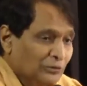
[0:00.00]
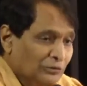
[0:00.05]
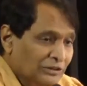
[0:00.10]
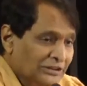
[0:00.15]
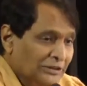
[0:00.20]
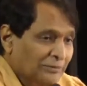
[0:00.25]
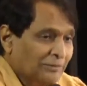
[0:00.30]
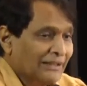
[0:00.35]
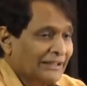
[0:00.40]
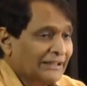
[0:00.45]
to
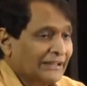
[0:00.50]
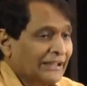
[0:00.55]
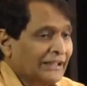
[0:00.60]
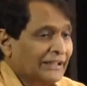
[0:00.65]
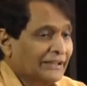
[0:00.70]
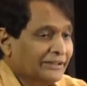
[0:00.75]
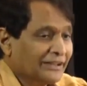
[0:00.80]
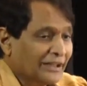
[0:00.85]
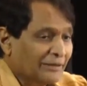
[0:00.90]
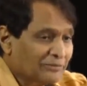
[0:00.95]
visibility
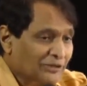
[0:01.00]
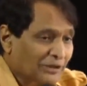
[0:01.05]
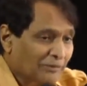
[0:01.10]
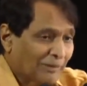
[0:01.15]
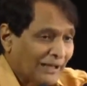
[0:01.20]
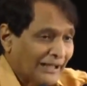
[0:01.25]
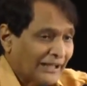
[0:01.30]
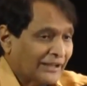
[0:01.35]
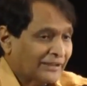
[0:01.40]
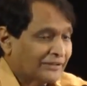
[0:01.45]
in terms of
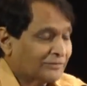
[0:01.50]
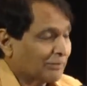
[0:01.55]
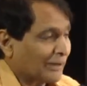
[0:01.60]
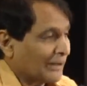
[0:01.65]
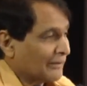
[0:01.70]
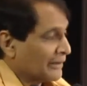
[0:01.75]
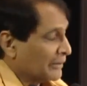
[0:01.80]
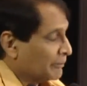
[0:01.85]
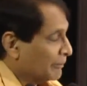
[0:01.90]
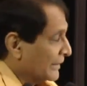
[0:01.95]
market
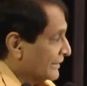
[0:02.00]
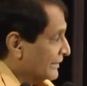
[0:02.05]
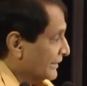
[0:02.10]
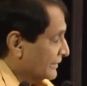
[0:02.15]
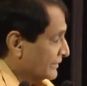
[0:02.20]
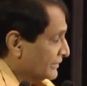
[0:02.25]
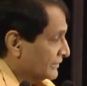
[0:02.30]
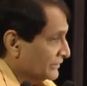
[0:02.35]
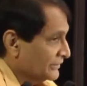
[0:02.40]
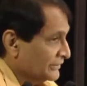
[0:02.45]
uh,
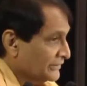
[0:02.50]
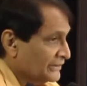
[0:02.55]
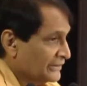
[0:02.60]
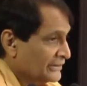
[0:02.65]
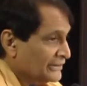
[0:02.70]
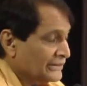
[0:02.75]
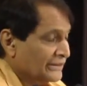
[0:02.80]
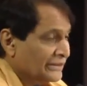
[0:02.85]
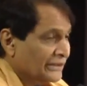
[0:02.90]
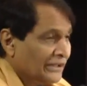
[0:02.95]
presence.
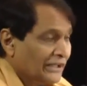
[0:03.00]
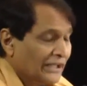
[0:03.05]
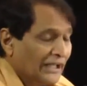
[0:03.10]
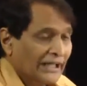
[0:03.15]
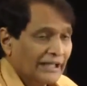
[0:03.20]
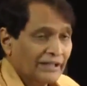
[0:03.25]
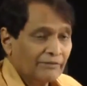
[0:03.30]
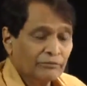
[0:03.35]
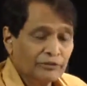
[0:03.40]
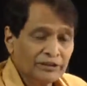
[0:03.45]

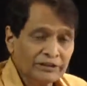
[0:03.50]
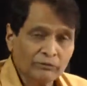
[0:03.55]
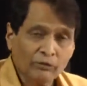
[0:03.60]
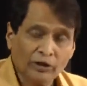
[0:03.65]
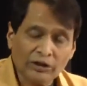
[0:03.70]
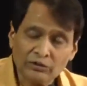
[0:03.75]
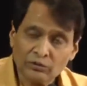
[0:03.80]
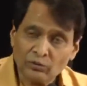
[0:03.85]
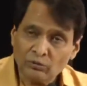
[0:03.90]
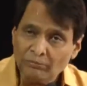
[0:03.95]
And we
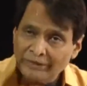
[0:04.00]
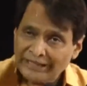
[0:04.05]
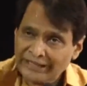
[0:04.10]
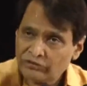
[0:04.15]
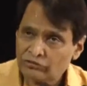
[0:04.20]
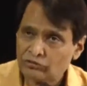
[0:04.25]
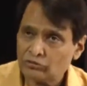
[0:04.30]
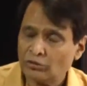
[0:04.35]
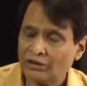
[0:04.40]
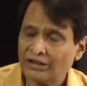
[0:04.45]
want to make
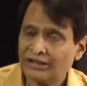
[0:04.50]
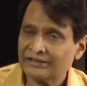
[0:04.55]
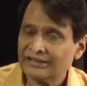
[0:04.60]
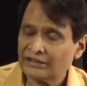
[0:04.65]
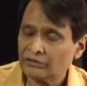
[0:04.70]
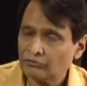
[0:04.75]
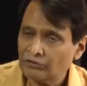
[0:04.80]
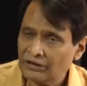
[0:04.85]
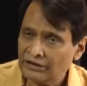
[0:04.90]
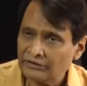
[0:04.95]
sure
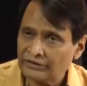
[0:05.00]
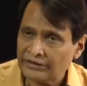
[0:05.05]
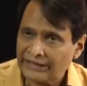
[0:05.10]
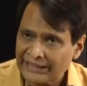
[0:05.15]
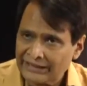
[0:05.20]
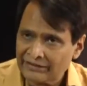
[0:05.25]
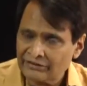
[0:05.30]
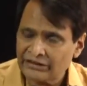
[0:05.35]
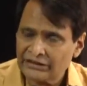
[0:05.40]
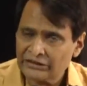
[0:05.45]
that we'll
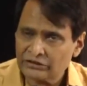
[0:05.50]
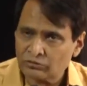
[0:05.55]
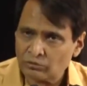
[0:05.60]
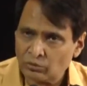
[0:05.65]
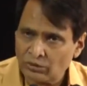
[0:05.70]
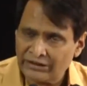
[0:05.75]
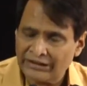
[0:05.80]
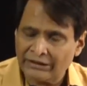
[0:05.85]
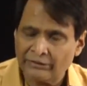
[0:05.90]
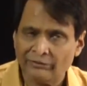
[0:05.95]
take this
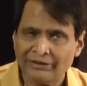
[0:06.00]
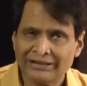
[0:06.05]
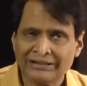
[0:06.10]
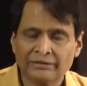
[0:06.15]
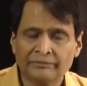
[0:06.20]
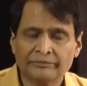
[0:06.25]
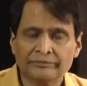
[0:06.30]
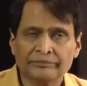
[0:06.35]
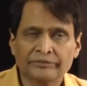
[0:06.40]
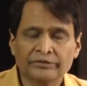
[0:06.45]
to a level
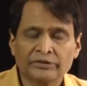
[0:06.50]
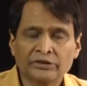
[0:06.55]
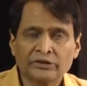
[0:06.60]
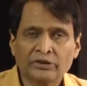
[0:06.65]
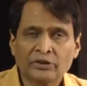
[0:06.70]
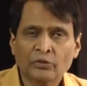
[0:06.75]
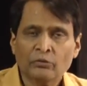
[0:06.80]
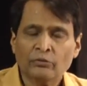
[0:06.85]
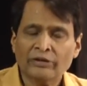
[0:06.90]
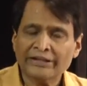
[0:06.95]

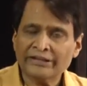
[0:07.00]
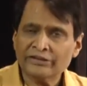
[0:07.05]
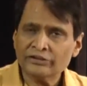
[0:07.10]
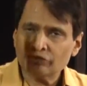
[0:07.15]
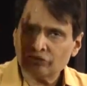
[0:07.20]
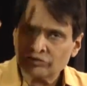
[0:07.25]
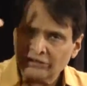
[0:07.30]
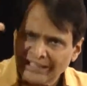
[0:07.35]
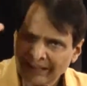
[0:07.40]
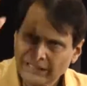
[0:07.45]
where
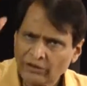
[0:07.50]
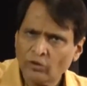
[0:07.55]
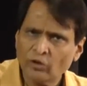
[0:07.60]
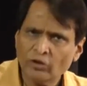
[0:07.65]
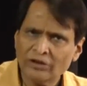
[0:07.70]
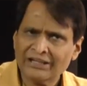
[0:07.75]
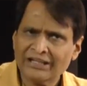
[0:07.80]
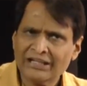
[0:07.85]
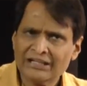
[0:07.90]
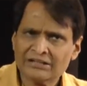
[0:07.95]

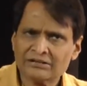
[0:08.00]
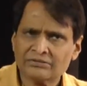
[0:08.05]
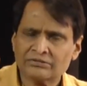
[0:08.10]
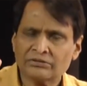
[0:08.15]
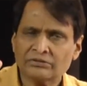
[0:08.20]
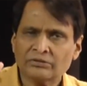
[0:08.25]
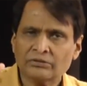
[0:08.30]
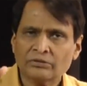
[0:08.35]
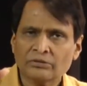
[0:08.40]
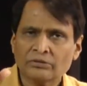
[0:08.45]
stakeholders
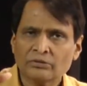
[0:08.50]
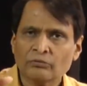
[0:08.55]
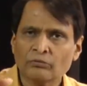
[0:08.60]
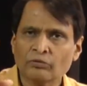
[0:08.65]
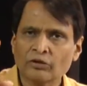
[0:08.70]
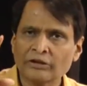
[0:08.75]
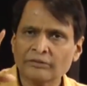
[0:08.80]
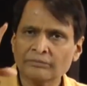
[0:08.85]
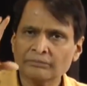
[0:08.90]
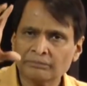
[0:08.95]

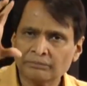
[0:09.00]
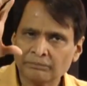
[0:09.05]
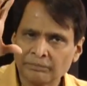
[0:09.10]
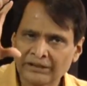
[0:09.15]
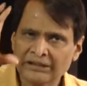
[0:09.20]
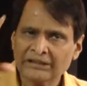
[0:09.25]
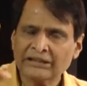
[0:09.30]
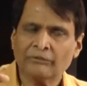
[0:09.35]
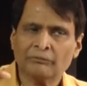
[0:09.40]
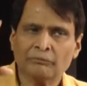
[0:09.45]
will
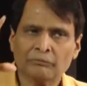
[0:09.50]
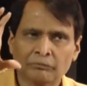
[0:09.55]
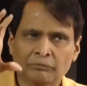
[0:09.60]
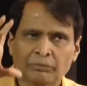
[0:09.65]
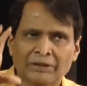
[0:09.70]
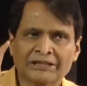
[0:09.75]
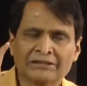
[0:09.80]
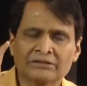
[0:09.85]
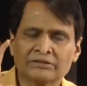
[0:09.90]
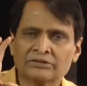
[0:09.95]
be the
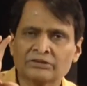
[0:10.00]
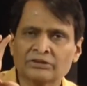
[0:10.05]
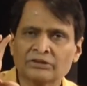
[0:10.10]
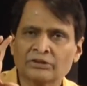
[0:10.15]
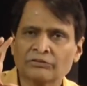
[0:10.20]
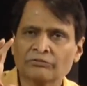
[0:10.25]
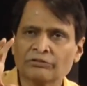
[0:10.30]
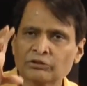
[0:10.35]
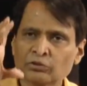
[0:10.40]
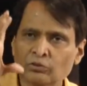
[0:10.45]
ones
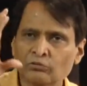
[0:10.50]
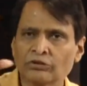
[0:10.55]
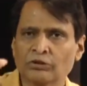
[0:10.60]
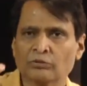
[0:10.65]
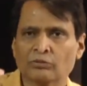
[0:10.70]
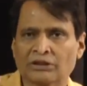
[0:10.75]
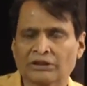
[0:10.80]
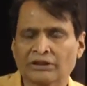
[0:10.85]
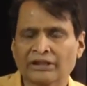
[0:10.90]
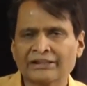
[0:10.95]
with whom we'll
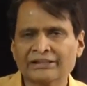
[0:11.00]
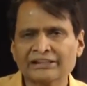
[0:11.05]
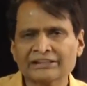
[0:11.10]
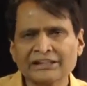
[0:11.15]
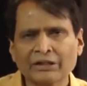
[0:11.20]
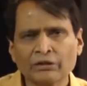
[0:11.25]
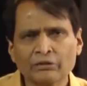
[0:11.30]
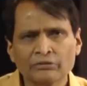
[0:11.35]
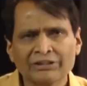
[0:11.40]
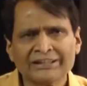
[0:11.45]
work. And this
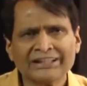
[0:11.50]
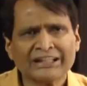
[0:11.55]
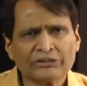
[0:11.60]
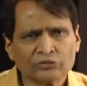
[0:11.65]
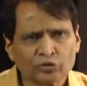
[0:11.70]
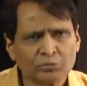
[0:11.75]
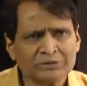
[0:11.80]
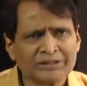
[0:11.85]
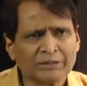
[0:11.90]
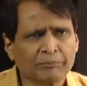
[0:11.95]
always has
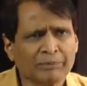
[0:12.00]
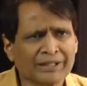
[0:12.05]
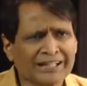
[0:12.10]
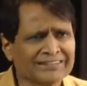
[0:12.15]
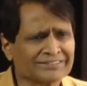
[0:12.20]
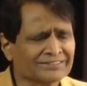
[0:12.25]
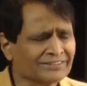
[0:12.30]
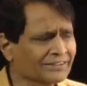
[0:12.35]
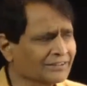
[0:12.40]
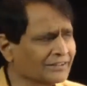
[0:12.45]
to be the place.